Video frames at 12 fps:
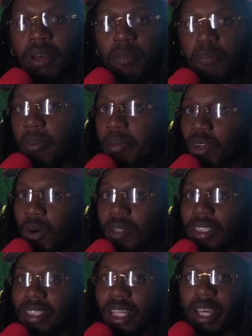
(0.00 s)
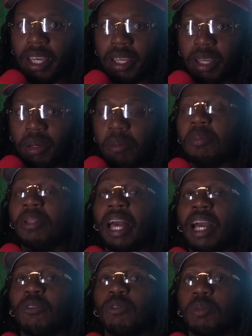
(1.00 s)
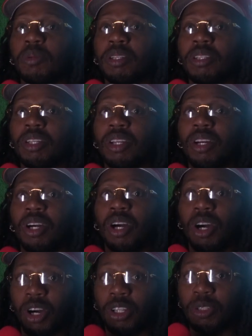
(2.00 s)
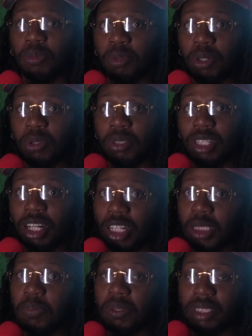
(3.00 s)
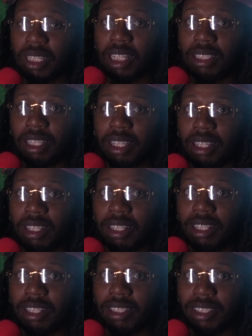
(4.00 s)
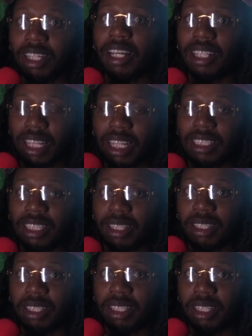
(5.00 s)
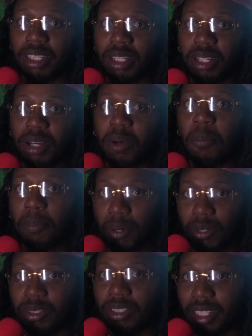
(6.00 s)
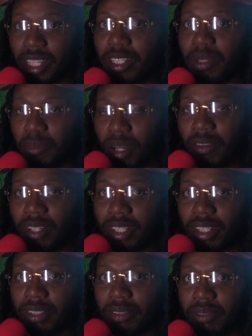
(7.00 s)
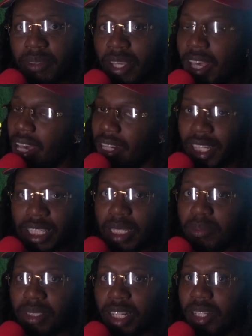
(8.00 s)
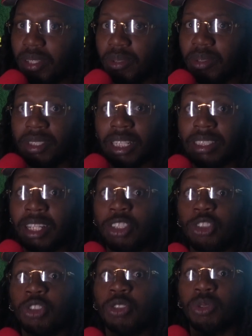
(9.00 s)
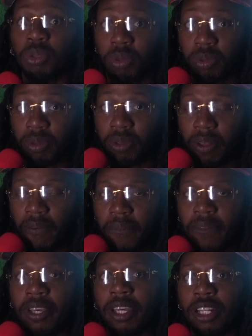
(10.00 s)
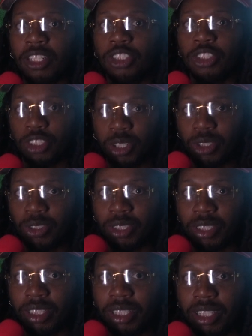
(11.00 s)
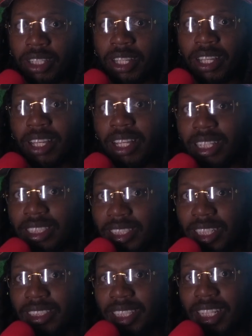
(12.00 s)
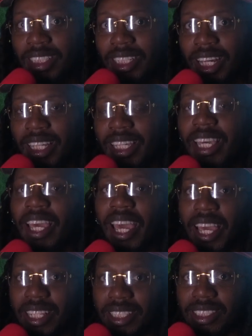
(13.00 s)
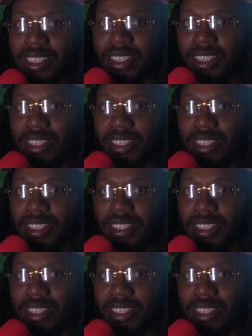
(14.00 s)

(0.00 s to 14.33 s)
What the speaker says: But we always say black women are the most unprotected, neglected person in America. And I keep telling you that's not true. It is children. This is a case